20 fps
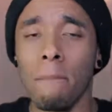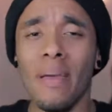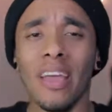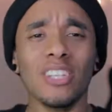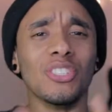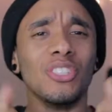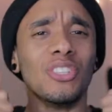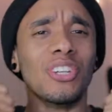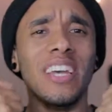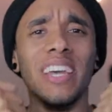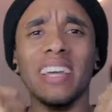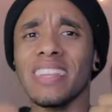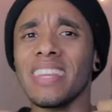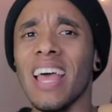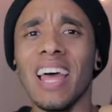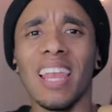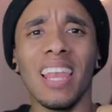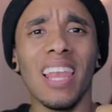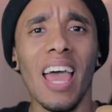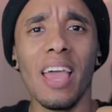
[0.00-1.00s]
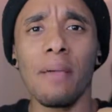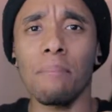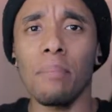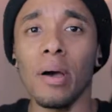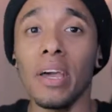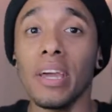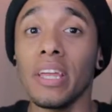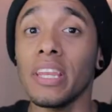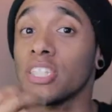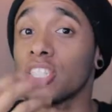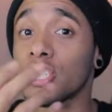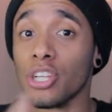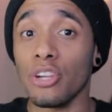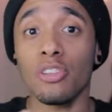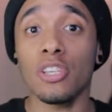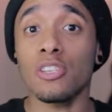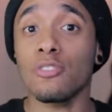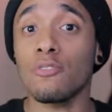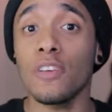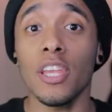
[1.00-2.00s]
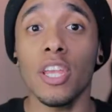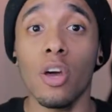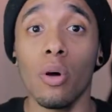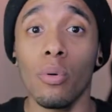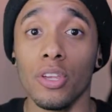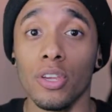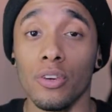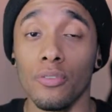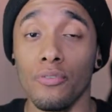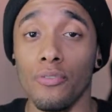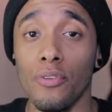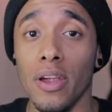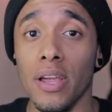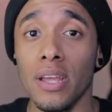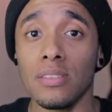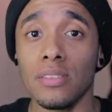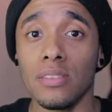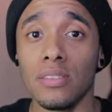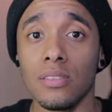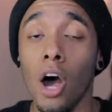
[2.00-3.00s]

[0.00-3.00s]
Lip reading: Make sure to hit that like button and share this video with your friends.